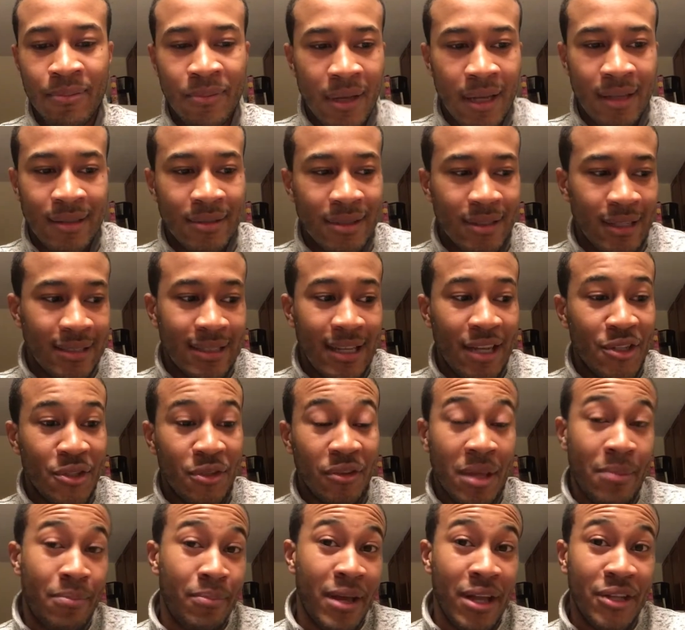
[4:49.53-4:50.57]

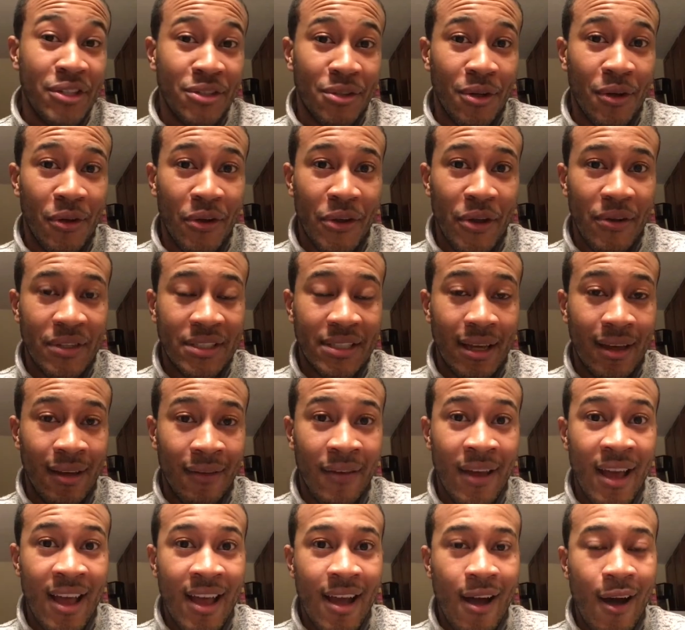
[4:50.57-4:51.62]
essentially pigeonholed
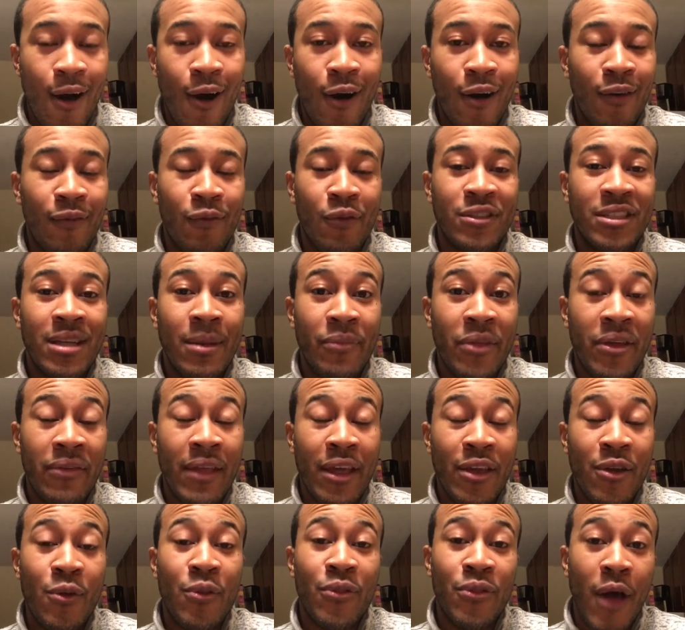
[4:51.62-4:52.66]
yourself all for something
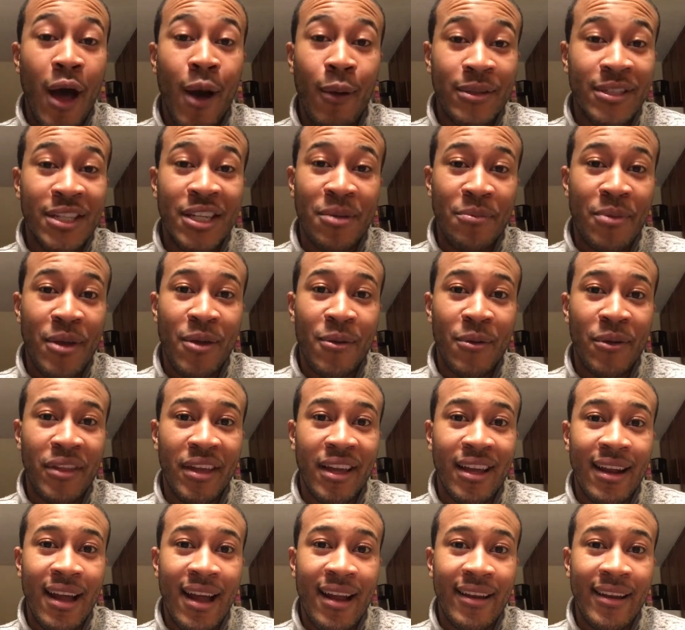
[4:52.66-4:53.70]
that you thought was going to be a really
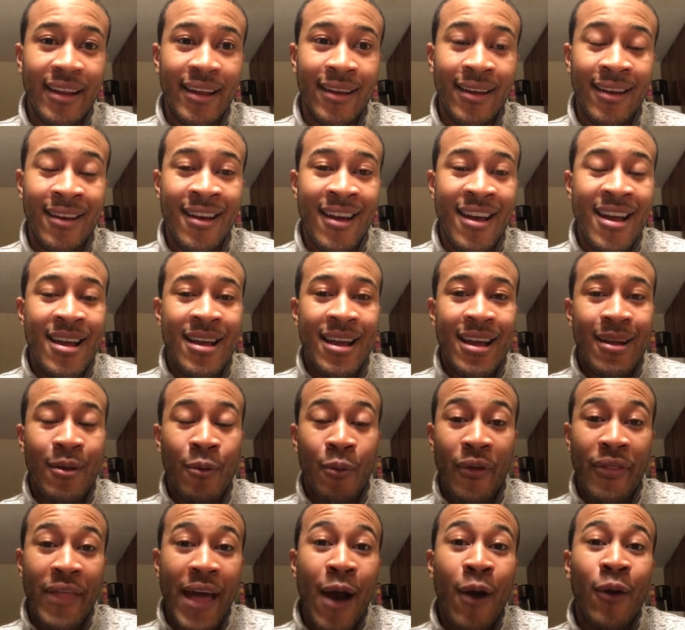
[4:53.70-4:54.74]
good idea
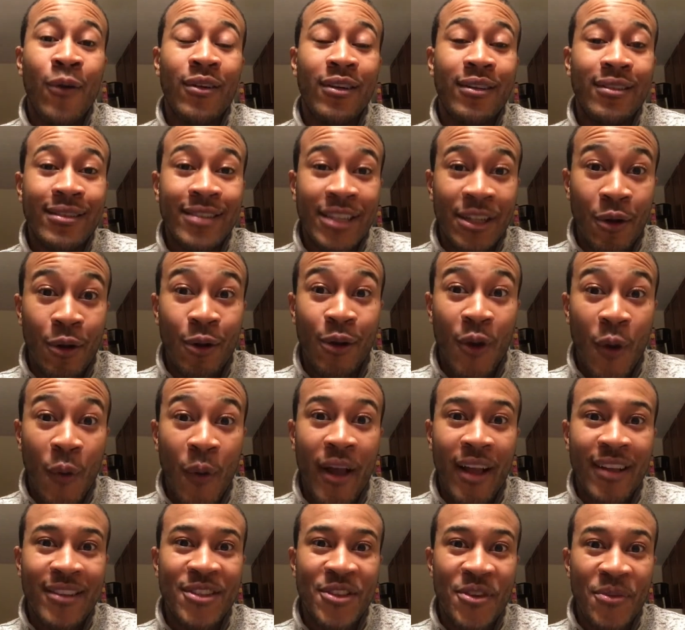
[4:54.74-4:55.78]
without, you know,
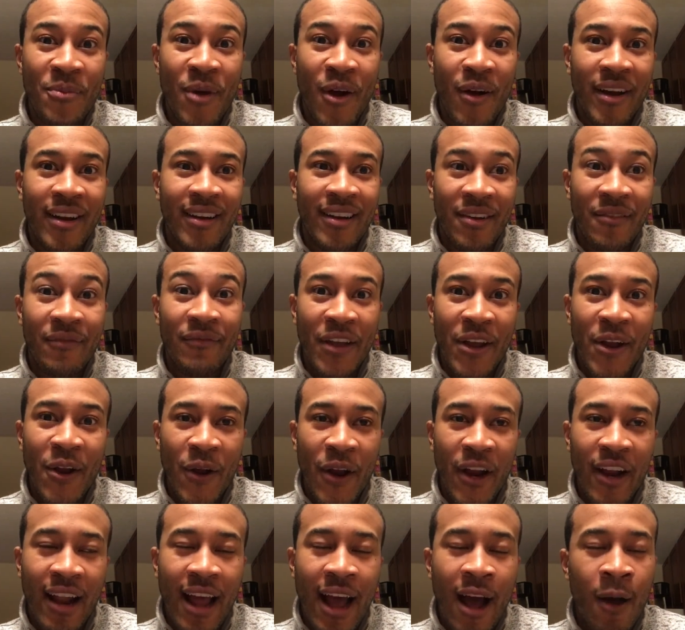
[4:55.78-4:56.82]
going into the market and
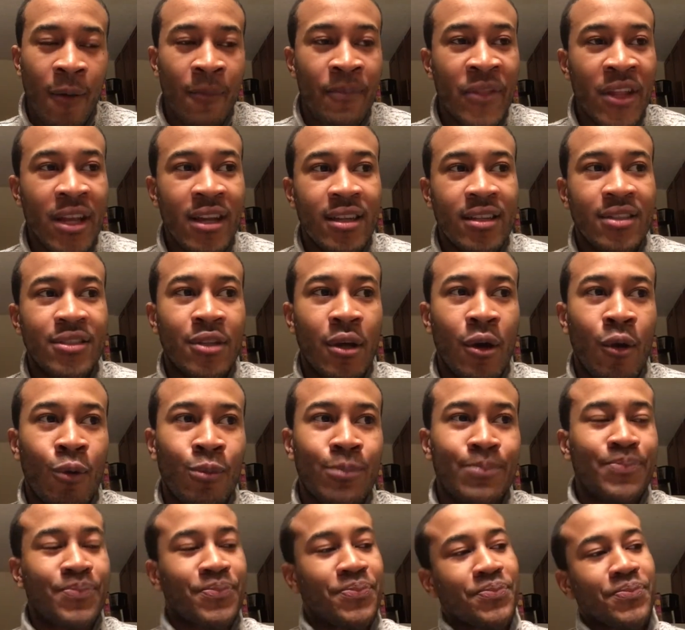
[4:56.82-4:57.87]
figuring it out.
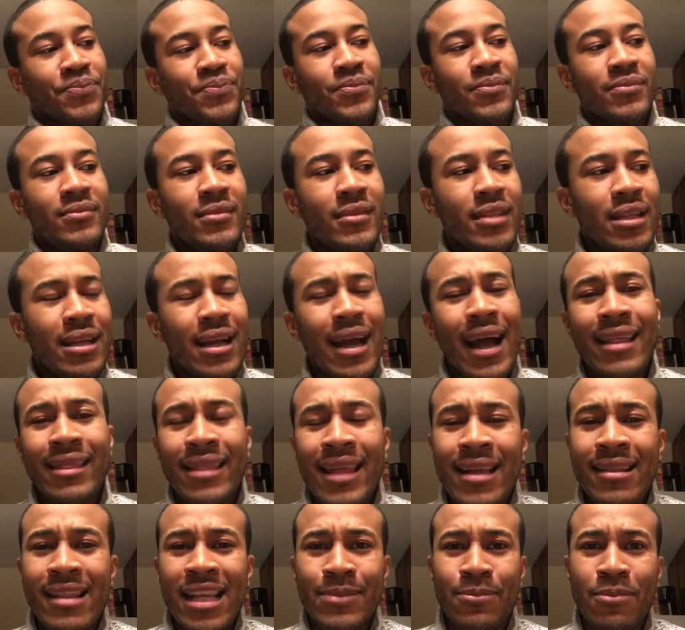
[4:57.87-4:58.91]
So I
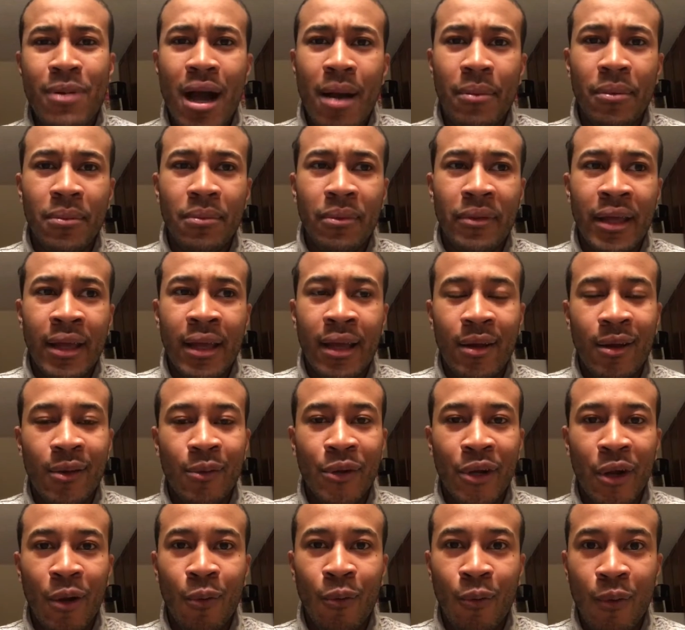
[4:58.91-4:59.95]
think that's probably,
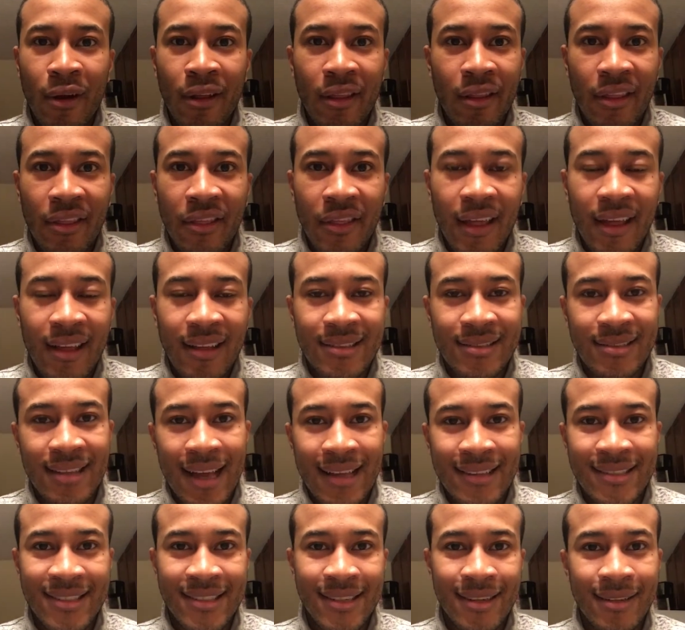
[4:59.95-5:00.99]
you know, one of the things
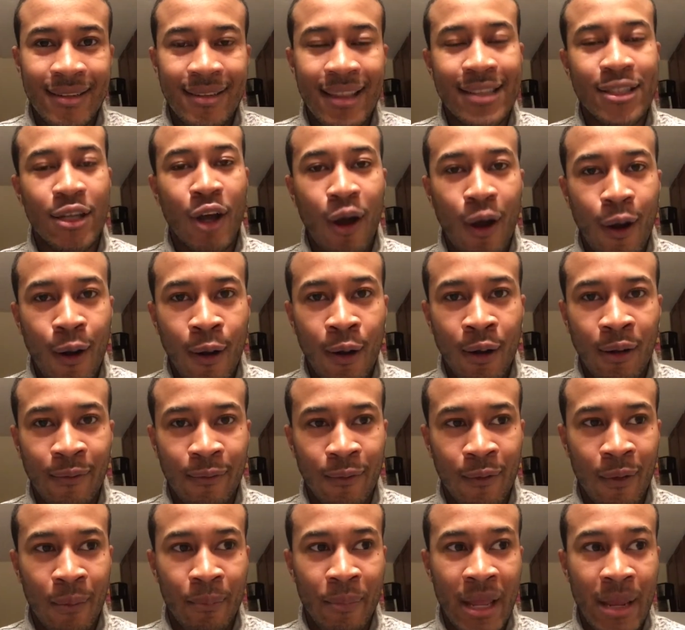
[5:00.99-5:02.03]
that's hard
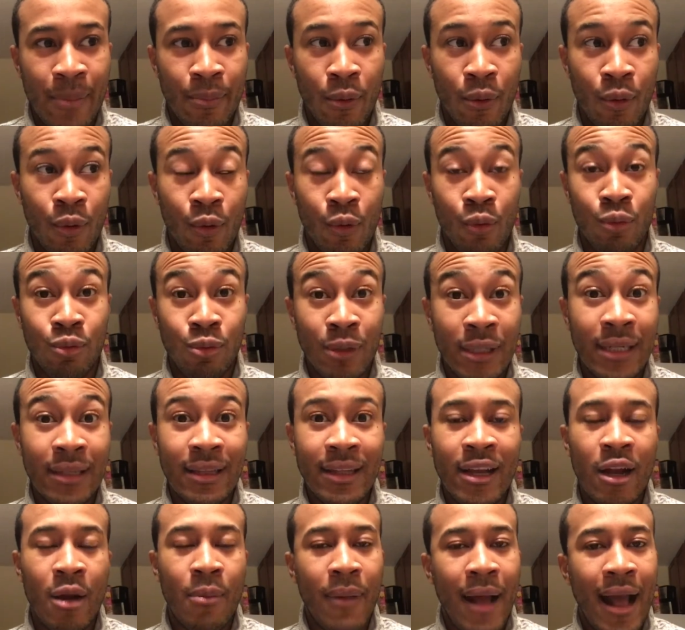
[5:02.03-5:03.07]
for people who
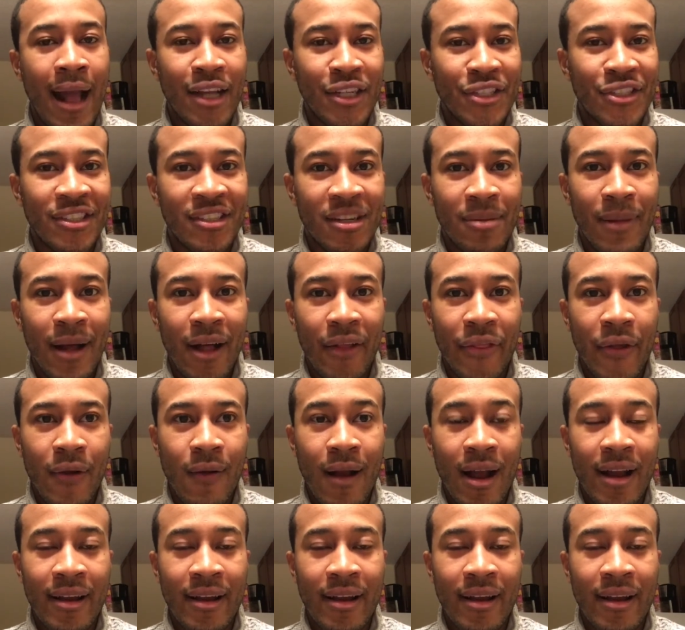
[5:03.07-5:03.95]
really are passionate about their